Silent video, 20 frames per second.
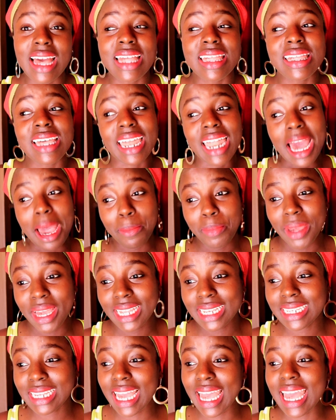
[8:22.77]
that
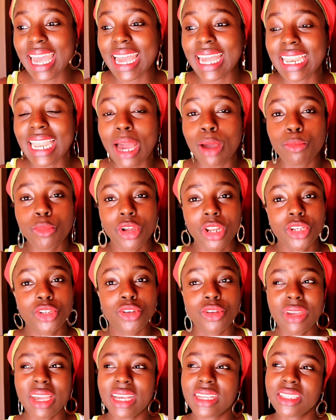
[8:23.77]
happened and i'm gonna
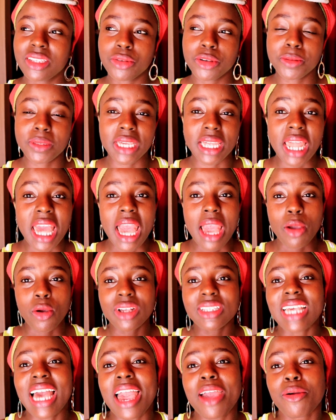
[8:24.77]
show you guys the website
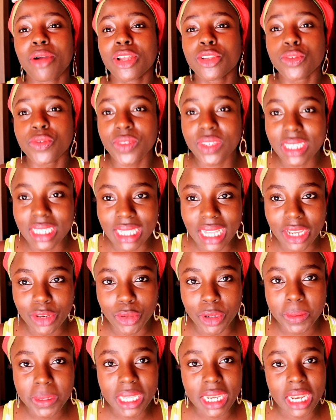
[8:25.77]
because i went to visit that
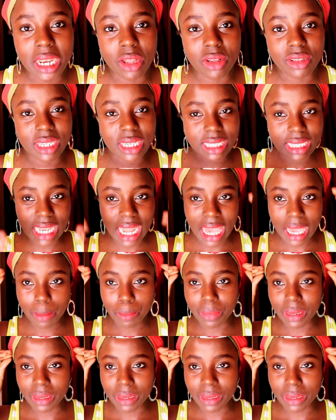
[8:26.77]
website and i was just like